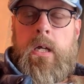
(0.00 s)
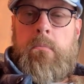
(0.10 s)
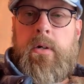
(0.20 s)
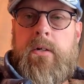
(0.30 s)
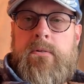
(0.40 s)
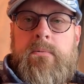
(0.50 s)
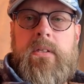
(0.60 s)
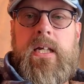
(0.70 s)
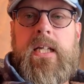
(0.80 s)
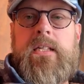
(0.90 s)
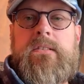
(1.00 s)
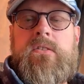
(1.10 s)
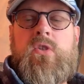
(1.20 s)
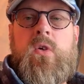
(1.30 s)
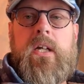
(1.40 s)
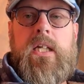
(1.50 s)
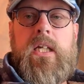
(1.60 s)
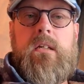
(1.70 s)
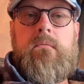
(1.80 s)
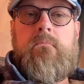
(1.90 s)
But here's where that gets tricky.
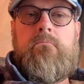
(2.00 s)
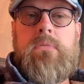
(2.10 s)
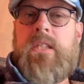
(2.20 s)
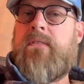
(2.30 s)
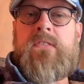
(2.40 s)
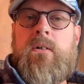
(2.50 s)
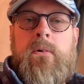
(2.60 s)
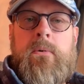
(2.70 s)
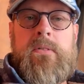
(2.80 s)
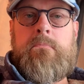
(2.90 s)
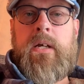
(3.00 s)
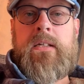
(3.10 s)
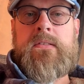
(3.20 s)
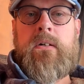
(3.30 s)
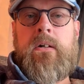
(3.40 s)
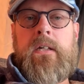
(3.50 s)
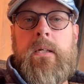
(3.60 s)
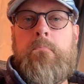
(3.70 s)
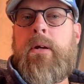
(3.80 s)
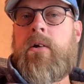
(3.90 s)
Beliefs aren't always based on
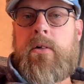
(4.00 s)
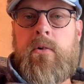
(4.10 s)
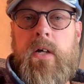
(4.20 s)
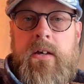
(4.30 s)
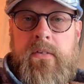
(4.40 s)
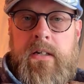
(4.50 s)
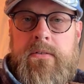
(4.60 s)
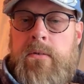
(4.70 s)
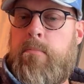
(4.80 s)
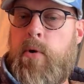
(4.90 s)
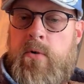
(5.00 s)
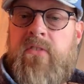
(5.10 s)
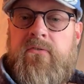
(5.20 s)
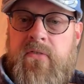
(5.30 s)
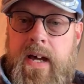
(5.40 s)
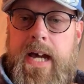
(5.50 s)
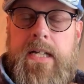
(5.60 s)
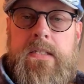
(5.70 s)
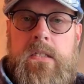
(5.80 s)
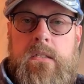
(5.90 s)
empirical evidence or proven
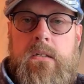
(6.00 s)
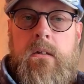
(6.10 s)
facts.